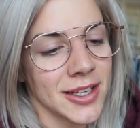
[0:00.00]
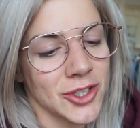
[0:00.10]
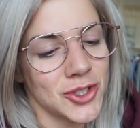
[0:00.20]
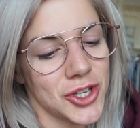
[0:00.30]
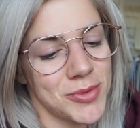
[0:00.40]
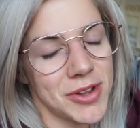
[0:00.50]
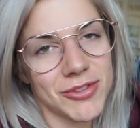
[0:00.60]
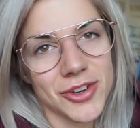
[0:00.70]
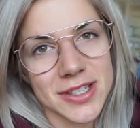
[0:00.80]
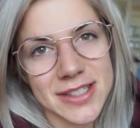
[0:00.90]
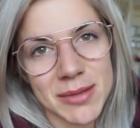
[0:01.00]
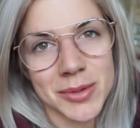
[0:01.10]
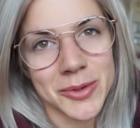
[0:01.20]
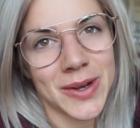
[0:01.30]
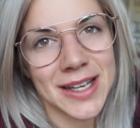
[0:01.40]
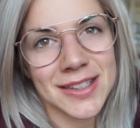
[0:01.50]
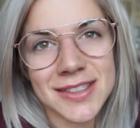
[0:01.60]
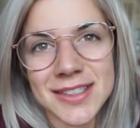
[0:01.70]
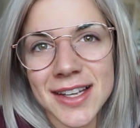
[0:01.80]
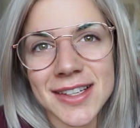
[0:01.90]
consuming food and supplement wise,
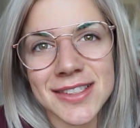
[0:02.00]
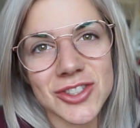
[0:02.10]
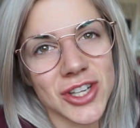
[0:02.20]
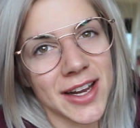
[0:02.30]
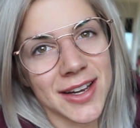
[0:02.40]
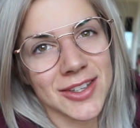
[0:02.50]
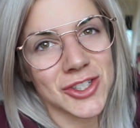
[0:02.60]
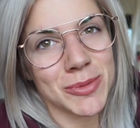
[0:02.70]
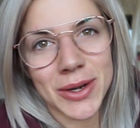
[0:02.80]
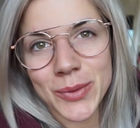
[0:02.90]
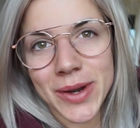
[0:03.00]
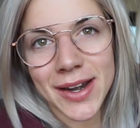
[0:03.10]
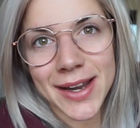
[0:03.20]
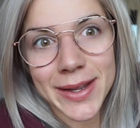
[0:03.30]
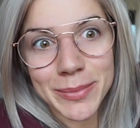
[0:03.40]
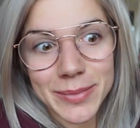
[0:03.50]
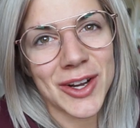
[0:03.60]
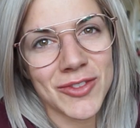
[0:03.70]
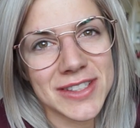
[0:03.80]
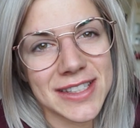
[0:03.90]
because that doesn't change no matter where I am.
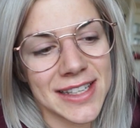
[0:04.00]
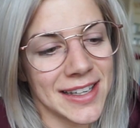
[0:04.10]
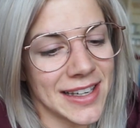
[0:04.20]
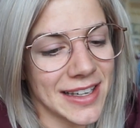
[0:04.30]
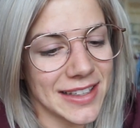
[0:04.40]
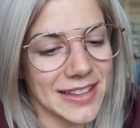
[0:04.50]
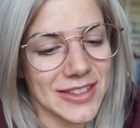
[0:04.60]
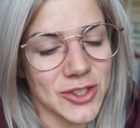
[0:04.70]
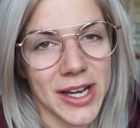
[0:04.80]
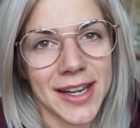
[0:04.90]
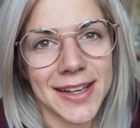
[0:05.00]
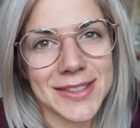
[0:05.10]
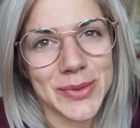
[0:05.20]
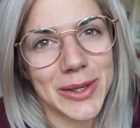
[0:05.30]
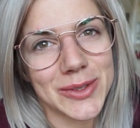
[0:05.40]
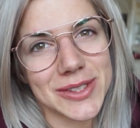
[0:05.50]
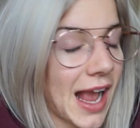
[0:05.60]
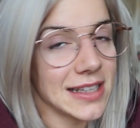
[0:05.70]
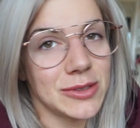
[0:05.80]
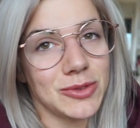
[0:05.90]
Obviously training as well.
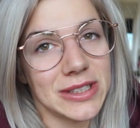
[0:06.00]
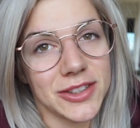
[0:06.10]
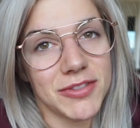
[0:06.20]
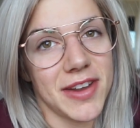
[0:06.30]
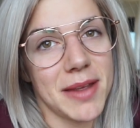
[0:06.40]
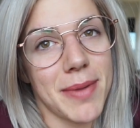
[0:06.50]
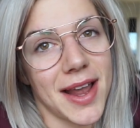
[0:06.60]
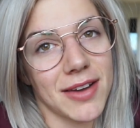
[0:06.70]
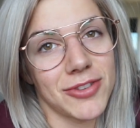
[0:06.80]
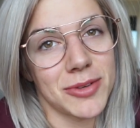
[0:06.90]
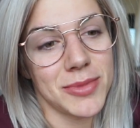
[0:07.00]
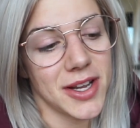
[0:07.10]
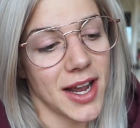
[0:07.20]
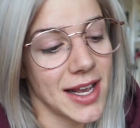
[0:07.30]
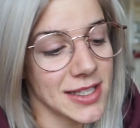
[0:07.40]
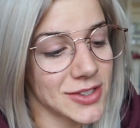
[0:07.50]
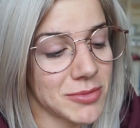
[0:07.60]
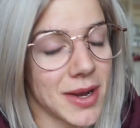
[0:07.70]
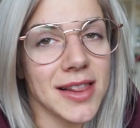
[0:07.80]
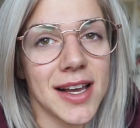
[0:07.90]
So I had some really good feedback from you guys
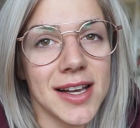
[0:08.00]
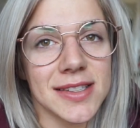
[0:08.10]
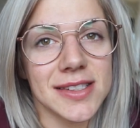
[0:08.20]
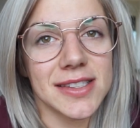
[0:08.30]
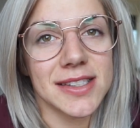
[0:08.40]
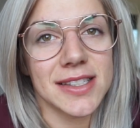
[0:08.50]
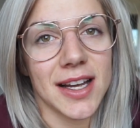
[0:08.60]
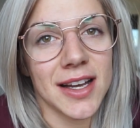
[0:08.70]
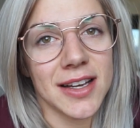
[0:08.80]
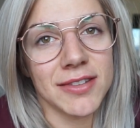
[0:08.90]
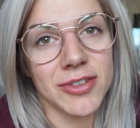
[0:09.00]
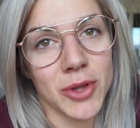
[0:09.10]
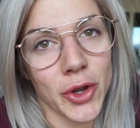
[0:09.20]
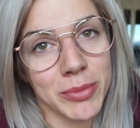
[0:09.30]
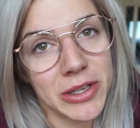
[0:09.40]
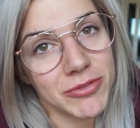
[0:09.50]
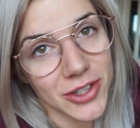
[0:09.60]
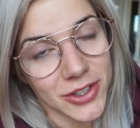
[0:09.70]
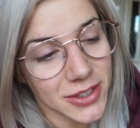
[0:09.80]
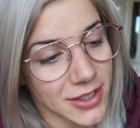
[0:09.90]
from my last, uh, from the opening
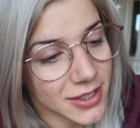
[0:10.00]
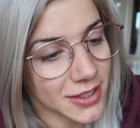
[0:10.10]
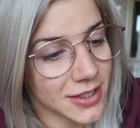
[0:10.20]
vlog,